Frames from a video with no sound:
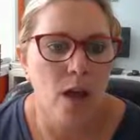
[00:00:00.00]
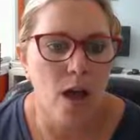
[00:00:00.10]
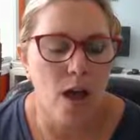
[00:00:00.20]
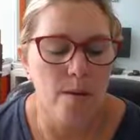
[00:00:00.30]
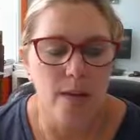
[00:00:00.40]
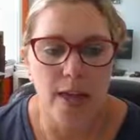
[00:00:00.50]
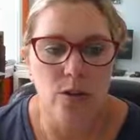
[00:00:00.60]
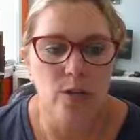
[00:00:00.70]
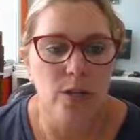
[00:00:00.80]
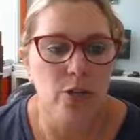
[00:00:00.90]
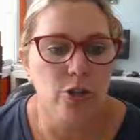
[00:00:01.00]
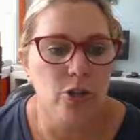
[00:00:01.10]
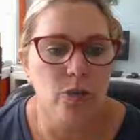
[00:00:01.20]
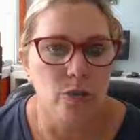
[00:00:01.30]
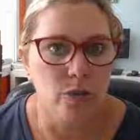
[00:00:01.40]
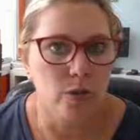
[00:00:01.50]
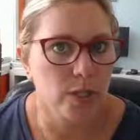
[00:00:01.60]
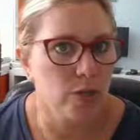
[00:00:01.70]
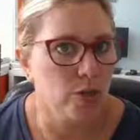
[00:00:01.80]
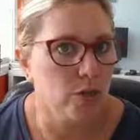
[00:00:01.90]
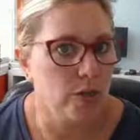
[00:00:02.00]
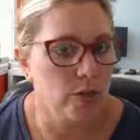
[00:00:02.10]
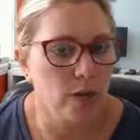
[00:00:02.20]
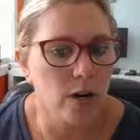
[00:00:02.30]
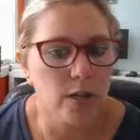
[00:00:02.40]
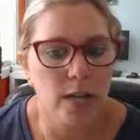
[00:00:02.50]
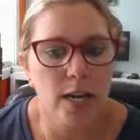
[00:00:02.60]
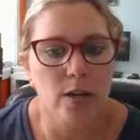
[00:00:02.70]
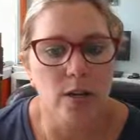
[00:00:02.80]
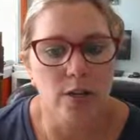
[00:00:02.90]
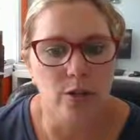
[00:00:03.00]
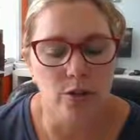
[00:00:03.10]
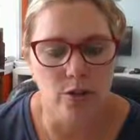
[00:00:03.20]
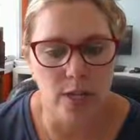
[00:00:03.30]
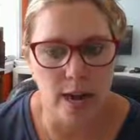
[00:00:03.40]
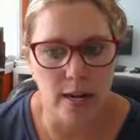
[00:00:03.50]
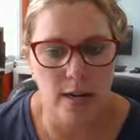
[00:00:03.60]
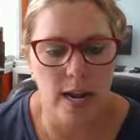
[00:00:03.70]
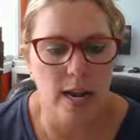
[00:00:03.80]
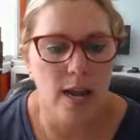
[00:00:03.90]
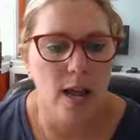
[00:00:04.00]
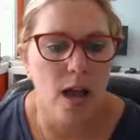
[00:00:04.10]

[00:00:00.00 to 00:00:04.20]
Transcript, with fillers: Um, and then you get to choose. You get to choose the start date, you get to choose the end date,